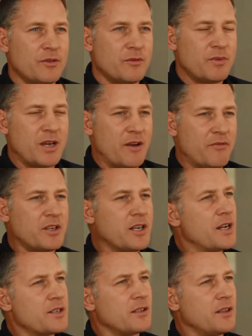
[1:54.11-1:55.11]
half the
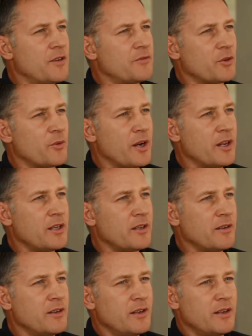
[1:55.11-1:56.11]
guys had left already,
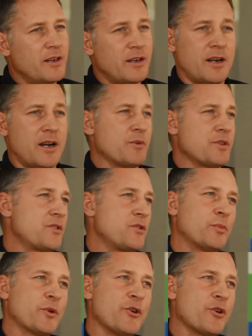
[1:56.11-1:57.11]
and I was
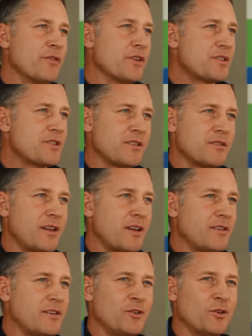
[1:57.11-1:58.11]
super nervous
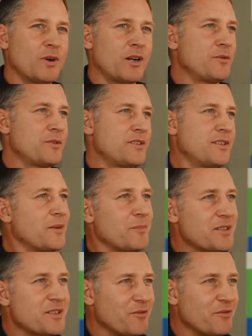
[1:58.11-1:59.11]
and didn't know what I was getting
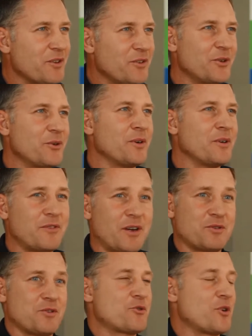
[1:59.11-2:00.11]
myself into, and if I
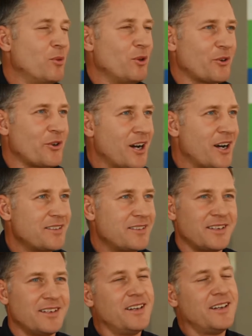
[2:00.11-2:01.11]
was in trouble or
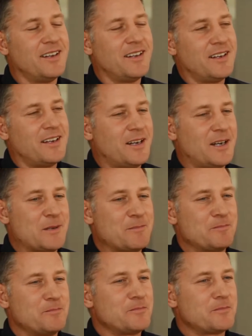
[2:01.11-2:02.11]
not. And
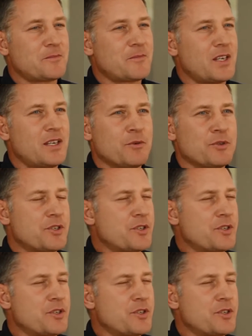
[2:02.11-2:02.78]
it was just